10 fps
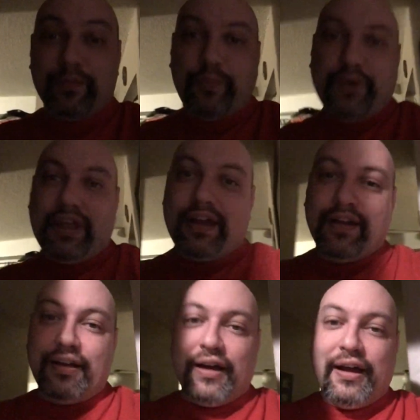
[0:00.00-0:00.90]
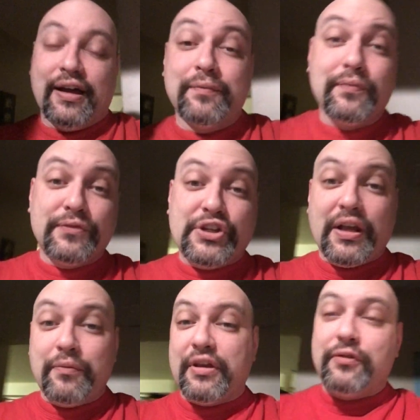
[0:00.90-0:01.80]
But yeah, um, she
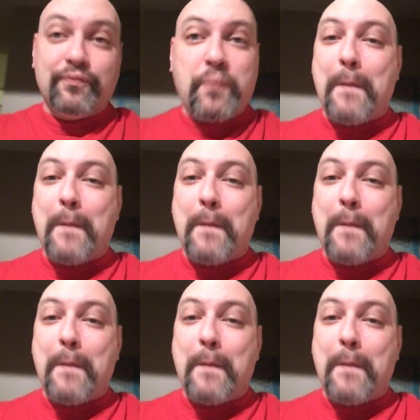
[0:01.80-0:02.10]
comes out,